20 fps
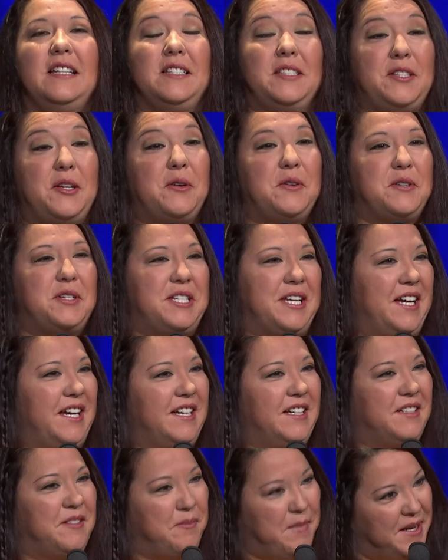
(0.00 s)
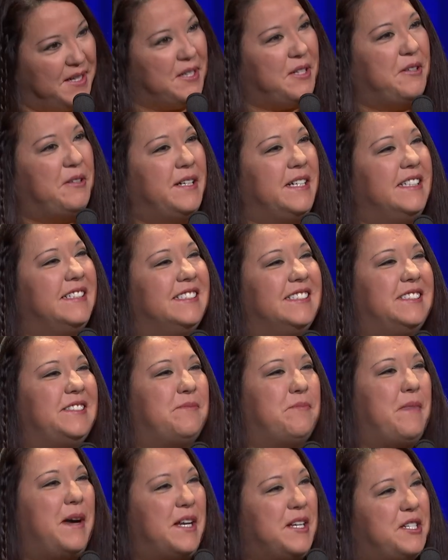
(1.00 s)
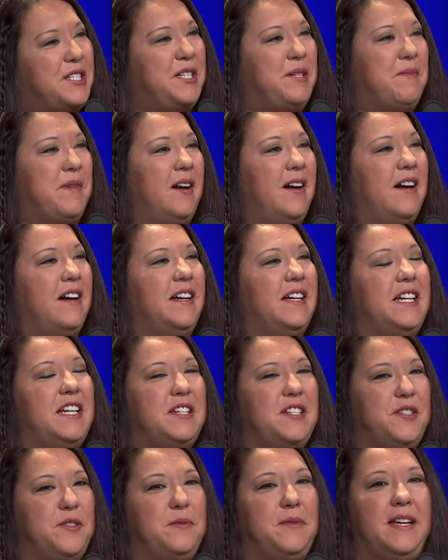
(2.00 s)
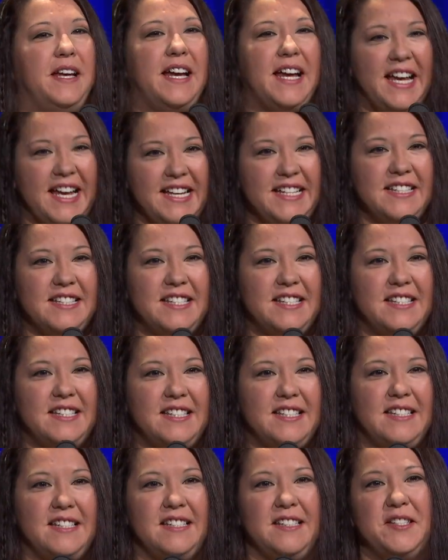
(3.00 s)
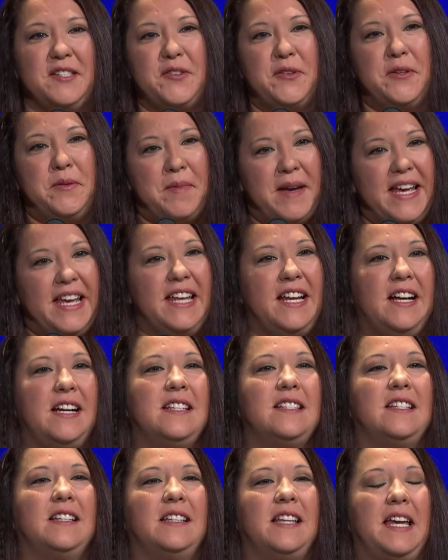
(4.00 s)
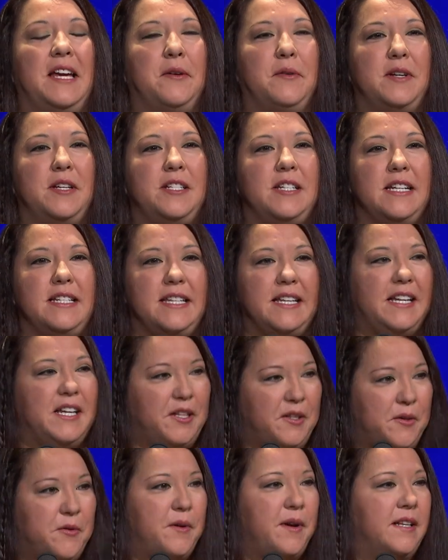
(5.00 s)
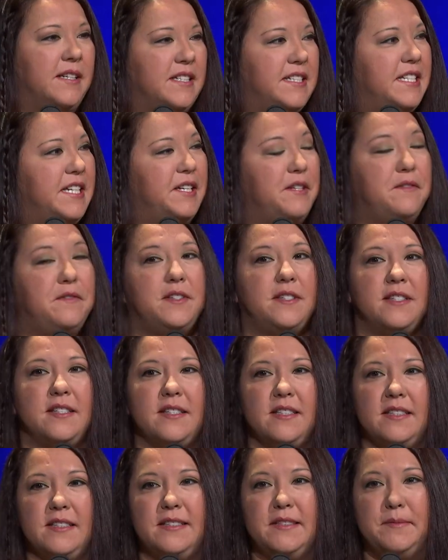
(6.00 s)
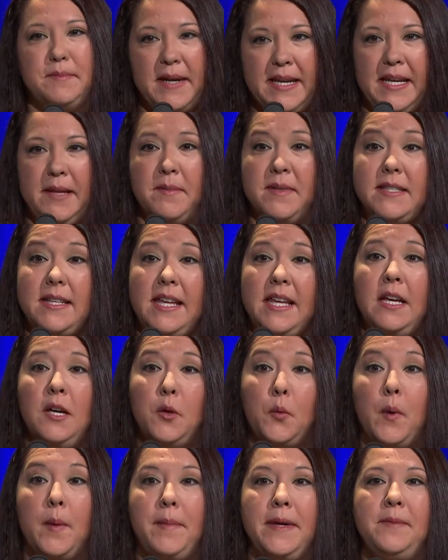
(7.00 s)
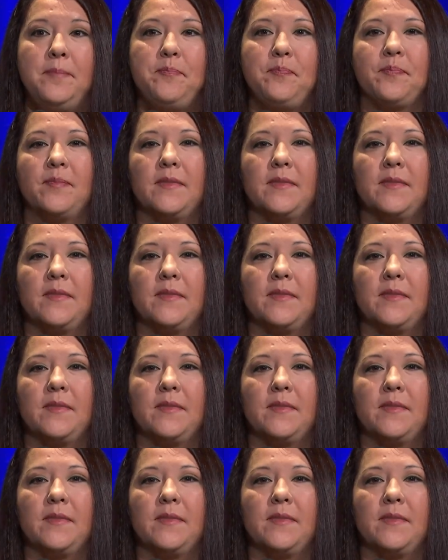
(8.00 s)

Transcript: dosha maraguet, madashima a ishuia hets. And so in my Heradza language, I said, hello relatives. My name is Eagle Woman.